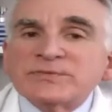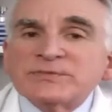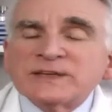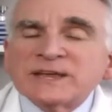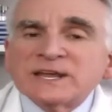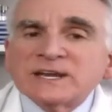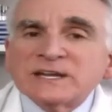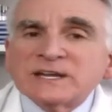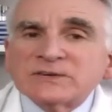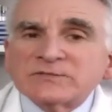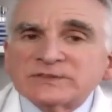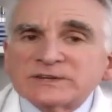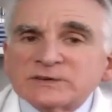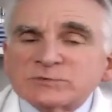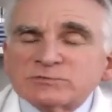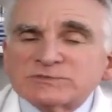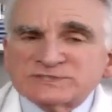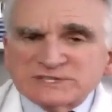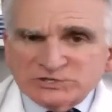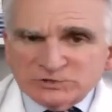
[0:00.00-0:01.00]
any of the
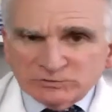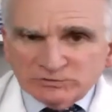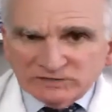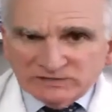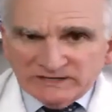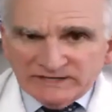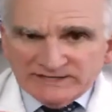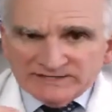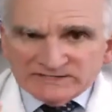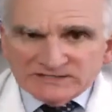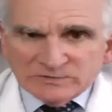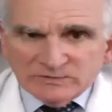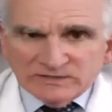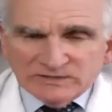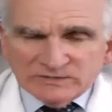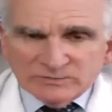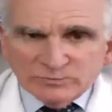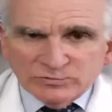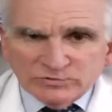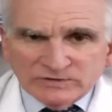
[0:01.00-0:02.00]
residual cleanser
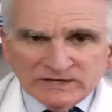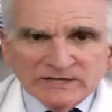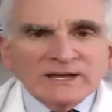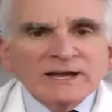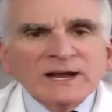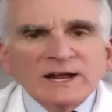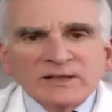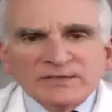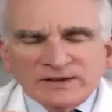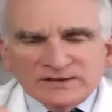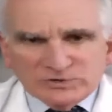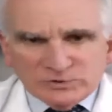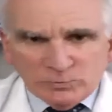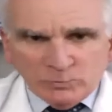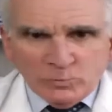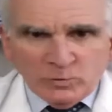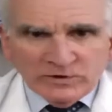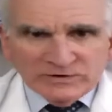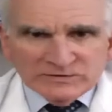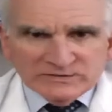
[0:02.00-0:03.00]
and debris that your
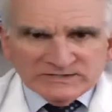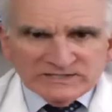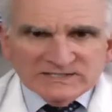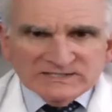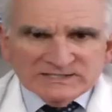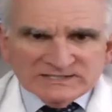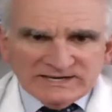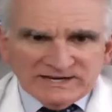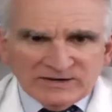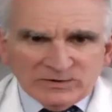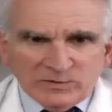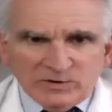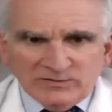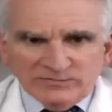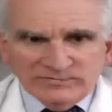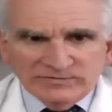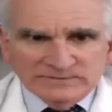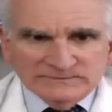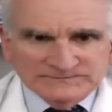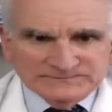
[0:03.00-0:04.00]
water didn't take off.